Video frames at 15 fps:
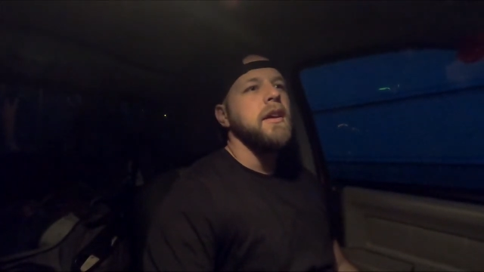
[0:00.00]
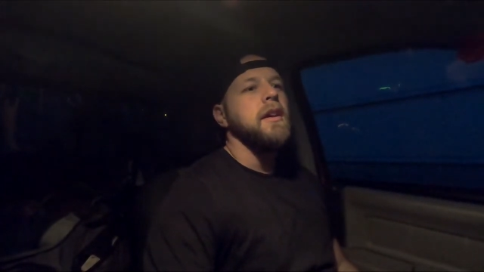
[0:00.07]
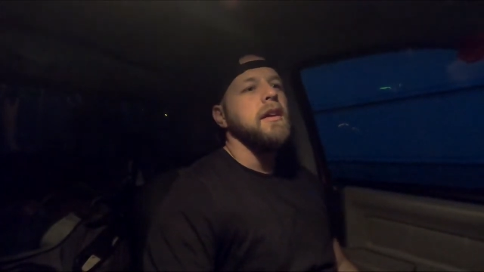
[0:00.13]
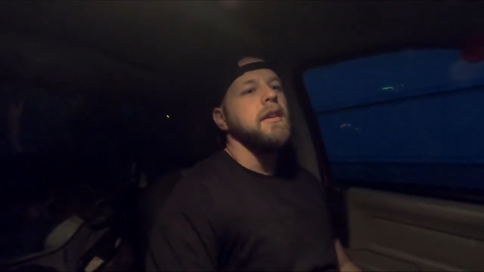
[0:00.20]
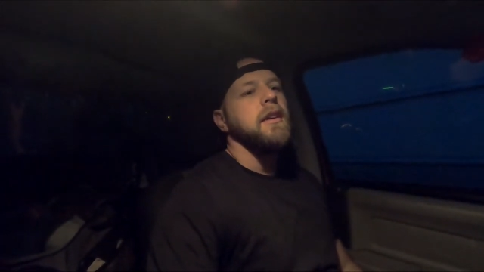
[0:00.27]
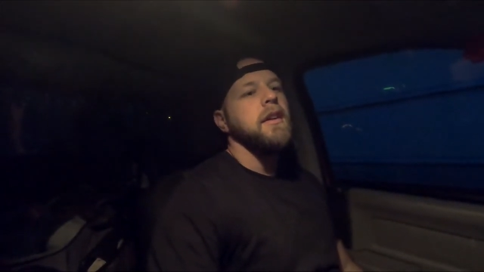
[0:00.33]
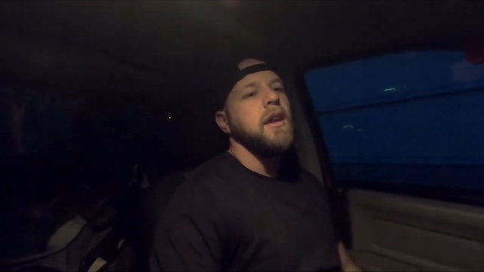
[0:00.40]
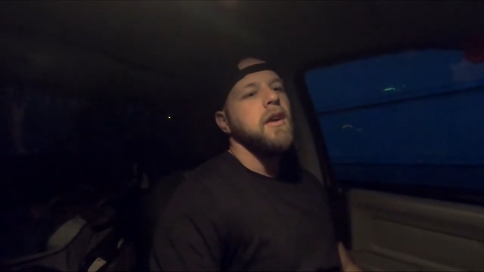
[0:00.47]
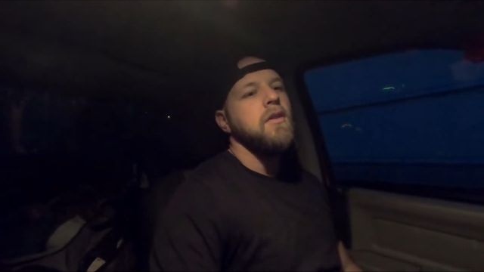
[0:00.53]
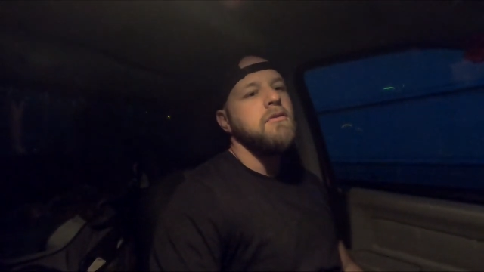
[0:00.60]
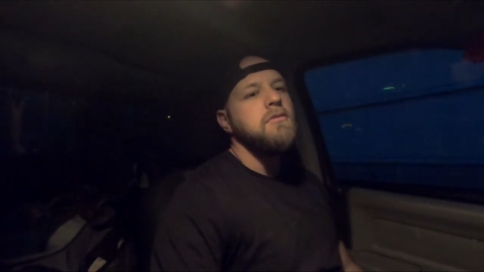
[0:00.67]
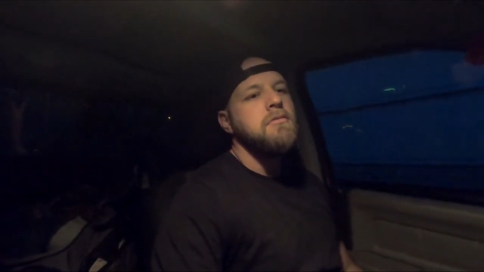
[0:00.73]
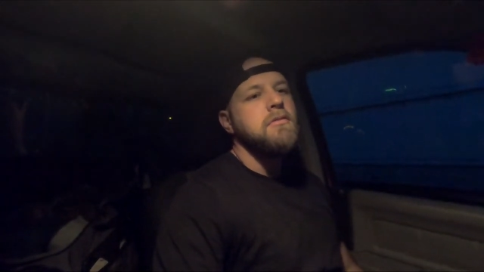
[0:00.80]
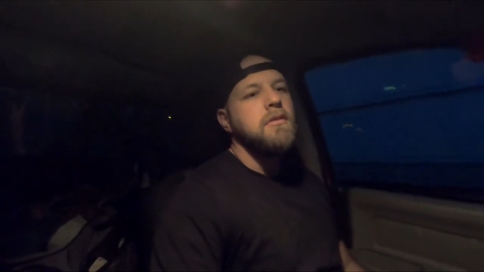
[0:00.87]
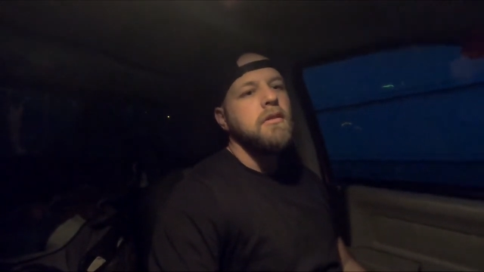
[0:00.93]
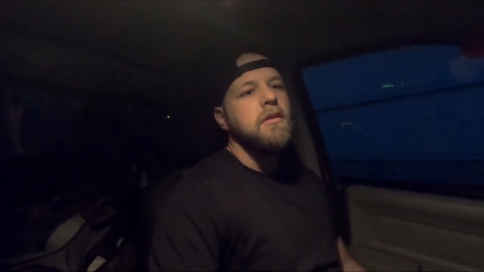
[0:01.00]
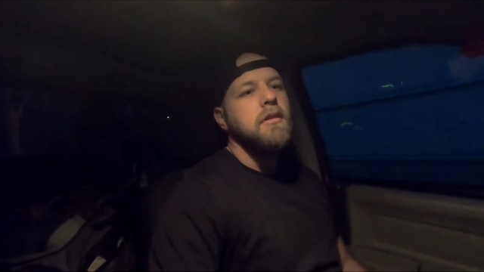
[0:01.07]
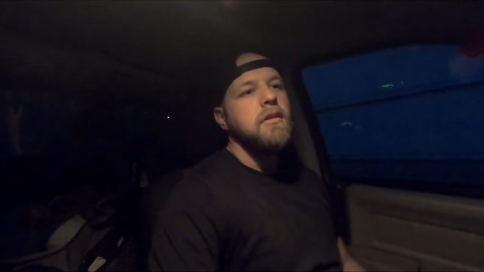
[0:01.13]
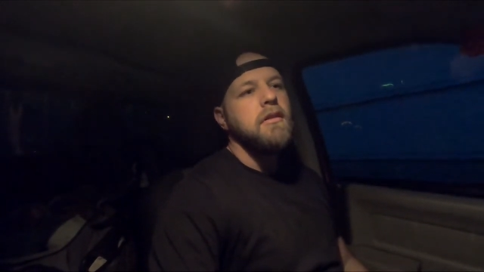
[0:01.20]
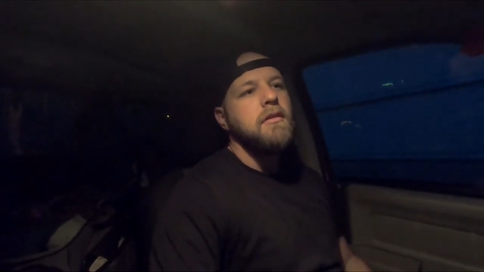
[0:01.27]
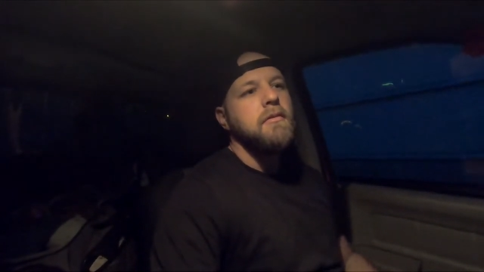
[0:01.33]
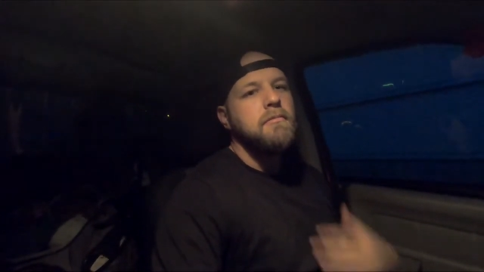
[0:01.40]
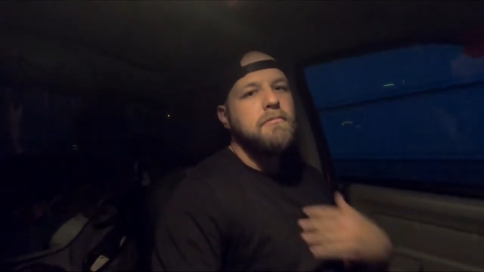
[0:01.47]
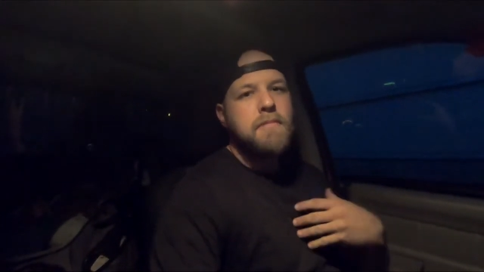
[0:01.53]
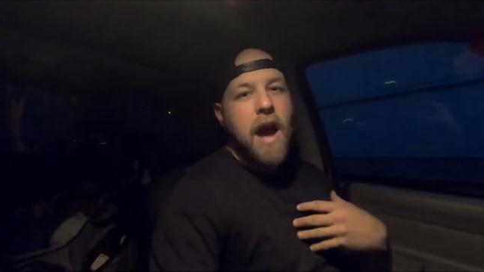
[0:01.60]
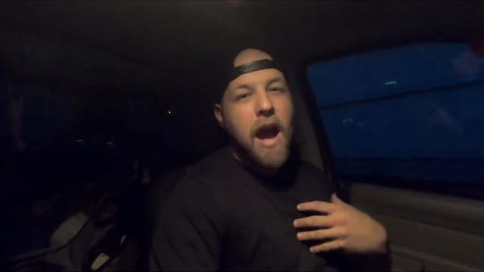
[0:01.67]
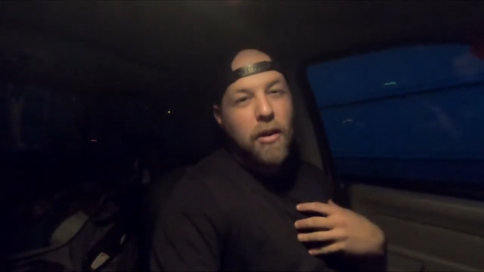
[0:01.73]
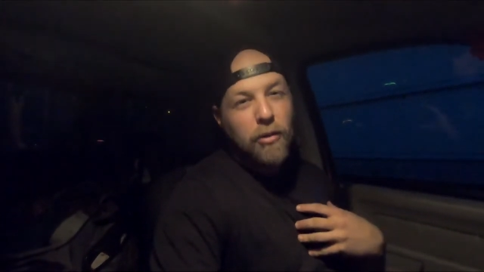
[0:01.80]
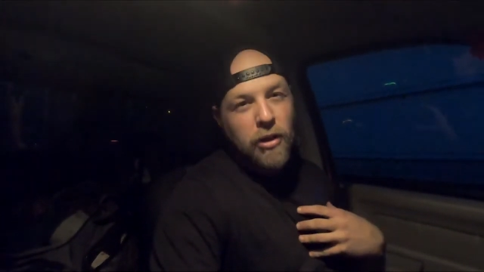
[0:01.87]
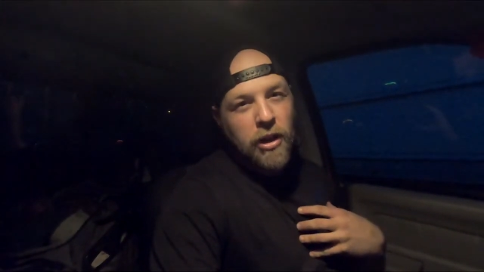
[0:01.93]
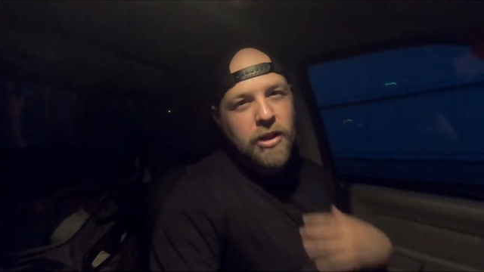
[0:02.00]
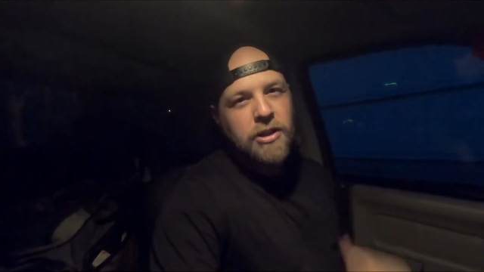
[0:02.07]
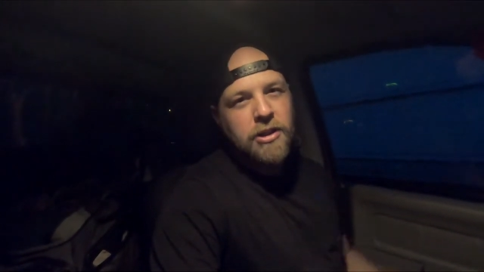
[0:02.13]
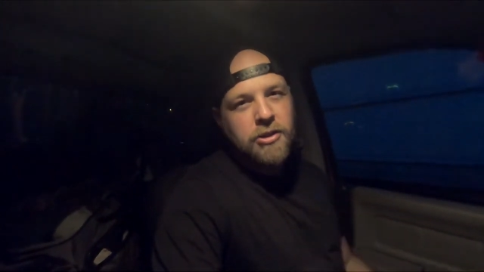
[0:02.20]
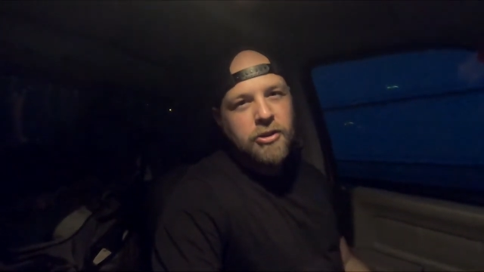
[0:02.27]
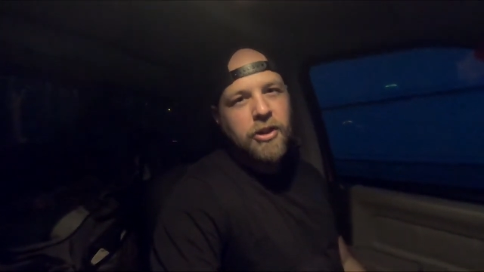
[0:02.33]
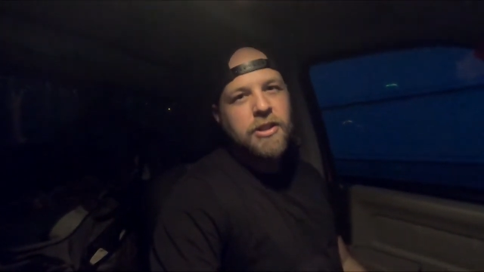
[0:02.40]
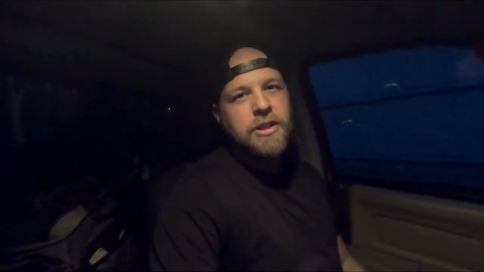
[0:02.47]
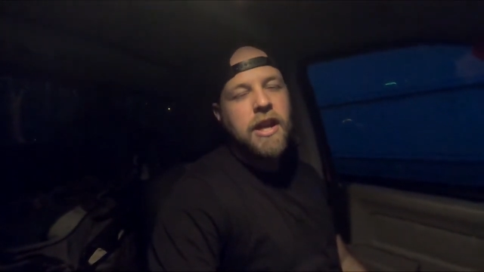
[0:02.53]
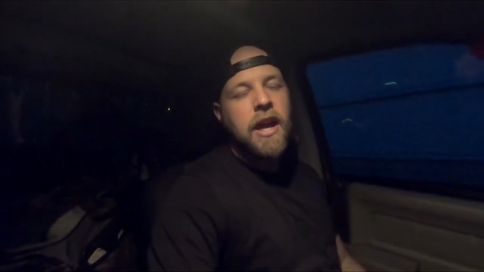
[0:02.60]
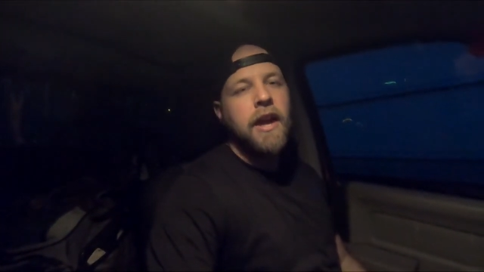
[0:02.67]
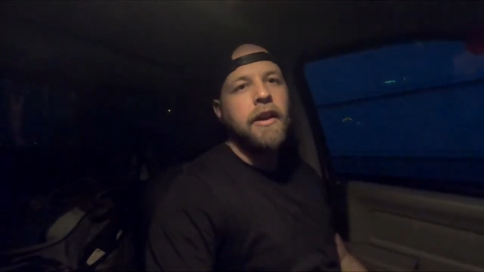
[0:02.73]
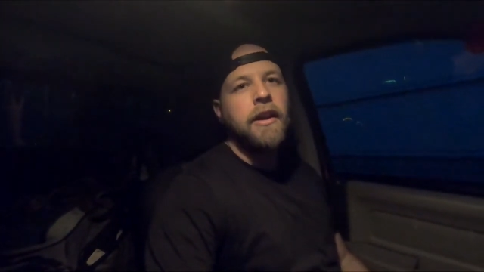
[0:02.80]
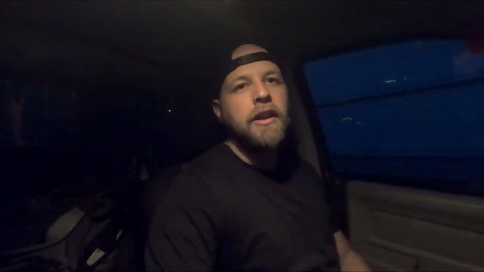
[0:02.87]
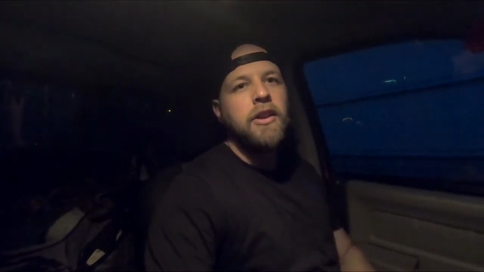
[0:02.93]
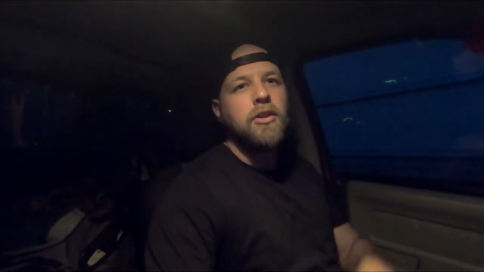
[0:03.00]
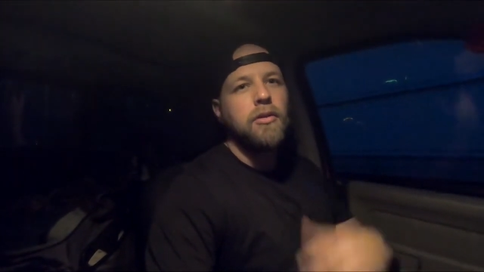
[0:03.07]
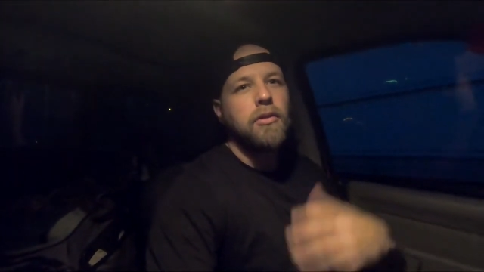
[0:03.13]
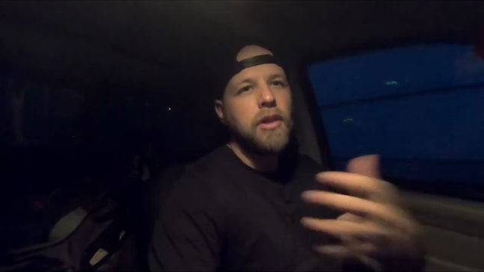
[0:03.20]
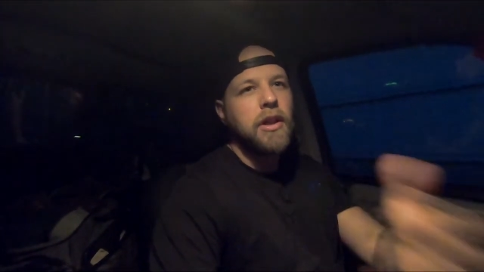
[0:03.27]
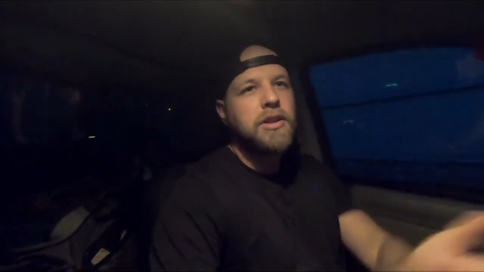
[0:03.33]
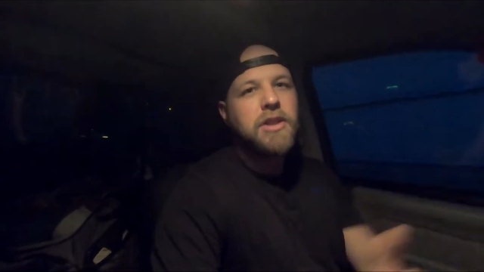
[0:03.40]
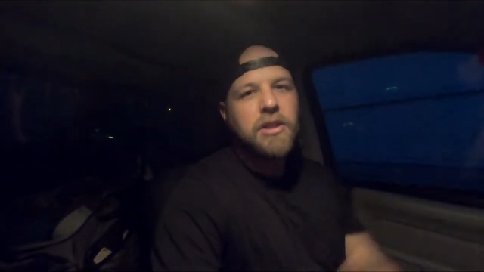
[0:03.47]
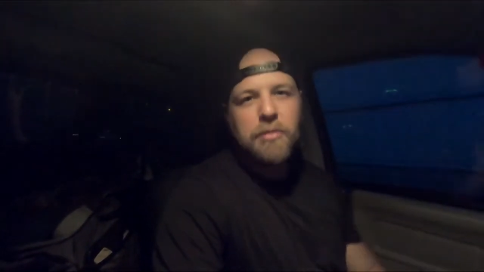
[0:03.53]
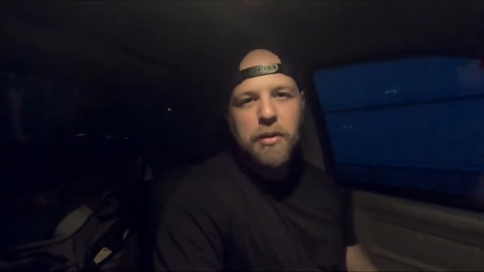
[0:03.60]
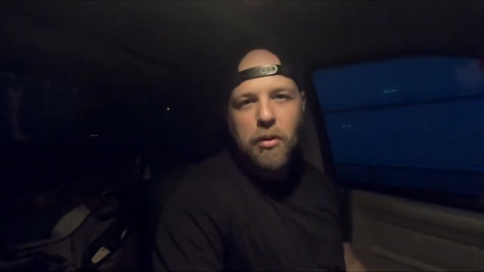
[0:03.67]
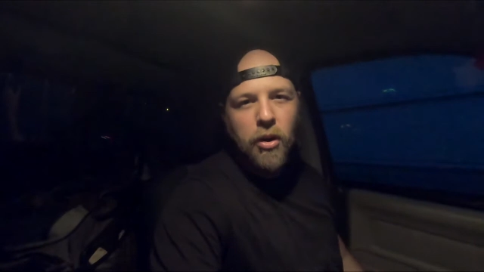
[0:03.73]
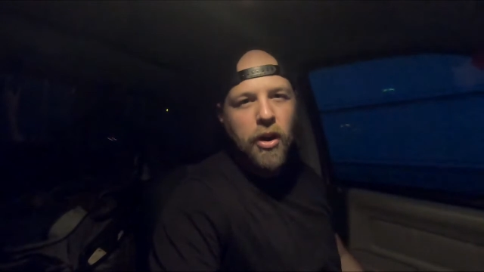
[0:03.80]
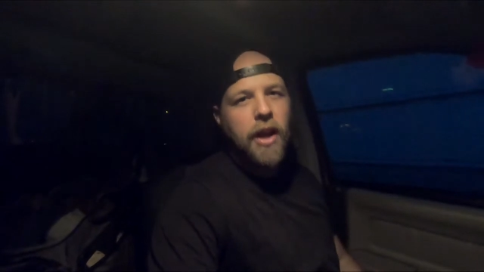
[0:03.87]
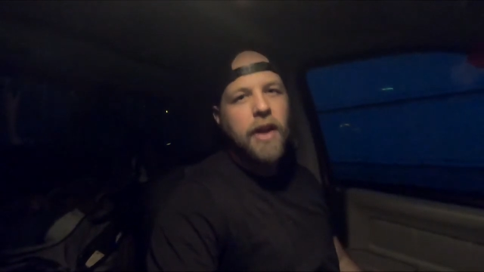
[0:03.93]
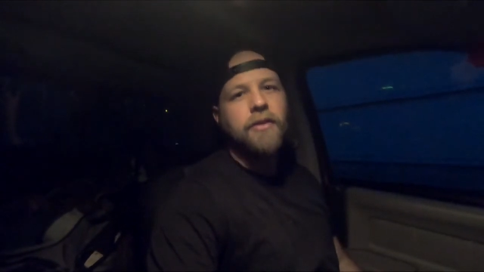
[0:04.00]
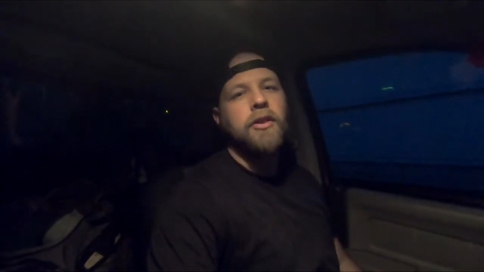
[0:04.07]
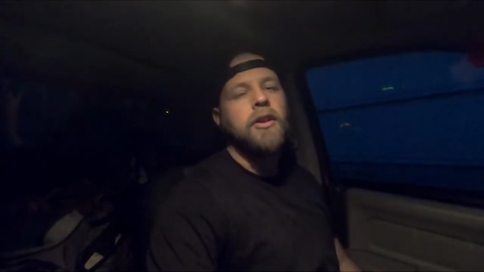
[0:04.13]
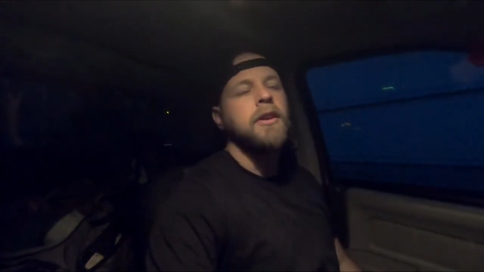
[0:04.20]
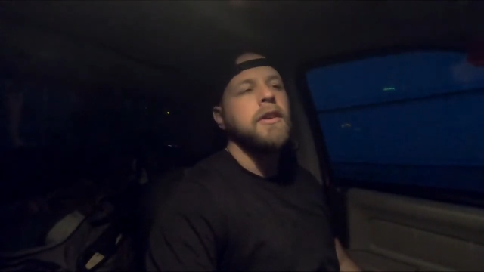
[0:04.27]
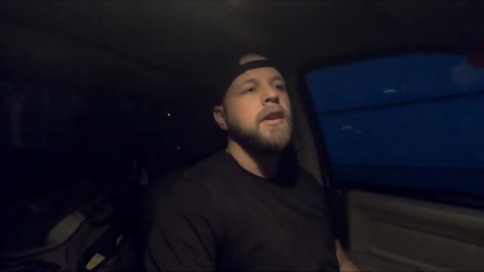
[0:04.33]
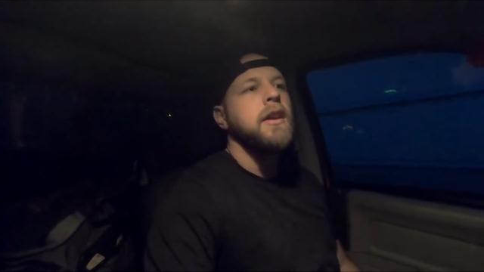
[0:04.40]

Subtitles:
you know, my religion is Christianity, your religion could be whatever.